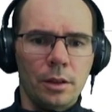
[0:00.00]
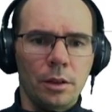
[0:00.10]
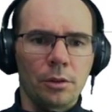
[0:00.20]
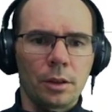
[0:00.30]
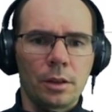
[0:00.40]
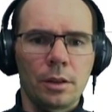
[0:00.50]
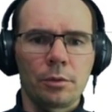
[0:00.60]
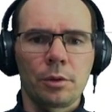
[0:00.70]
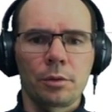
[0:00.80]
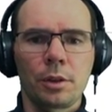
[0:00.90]
there are several
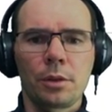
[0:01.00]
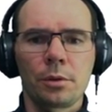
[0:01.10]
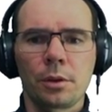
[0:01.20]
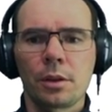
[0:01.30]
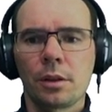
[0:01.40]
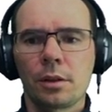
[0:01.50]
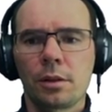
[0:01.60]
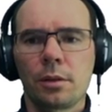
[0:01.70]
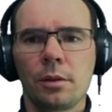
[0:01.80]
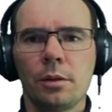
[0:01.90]
resources
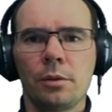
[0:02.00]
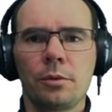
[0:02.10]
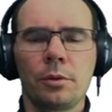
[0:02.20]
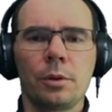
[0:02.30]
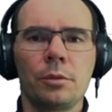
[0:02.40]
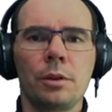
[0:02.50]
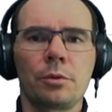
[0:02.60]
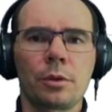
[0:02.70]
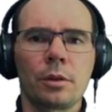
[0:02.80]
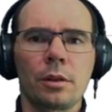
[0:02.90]
of
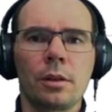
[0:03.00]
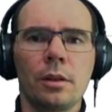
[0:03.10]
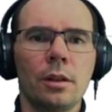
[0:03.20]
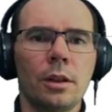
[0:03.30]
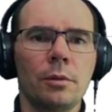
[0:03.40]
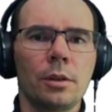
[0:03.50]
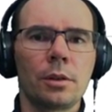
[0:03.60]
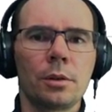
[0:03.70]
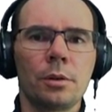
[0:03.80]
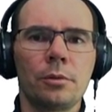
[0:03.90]
different levels
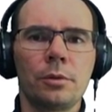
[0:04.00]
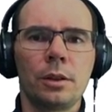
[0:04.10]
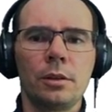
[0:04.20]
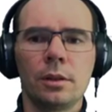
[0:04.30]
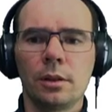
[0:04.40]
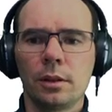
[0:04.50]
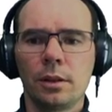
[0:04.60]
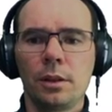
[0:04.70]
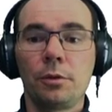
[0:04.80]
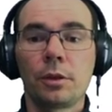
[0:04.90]
of
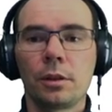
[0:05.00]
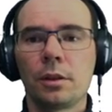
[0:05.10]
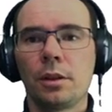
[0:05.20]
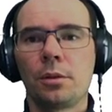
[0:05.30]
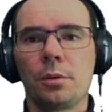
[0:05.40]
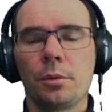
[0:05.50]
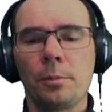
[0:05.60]
difficulty to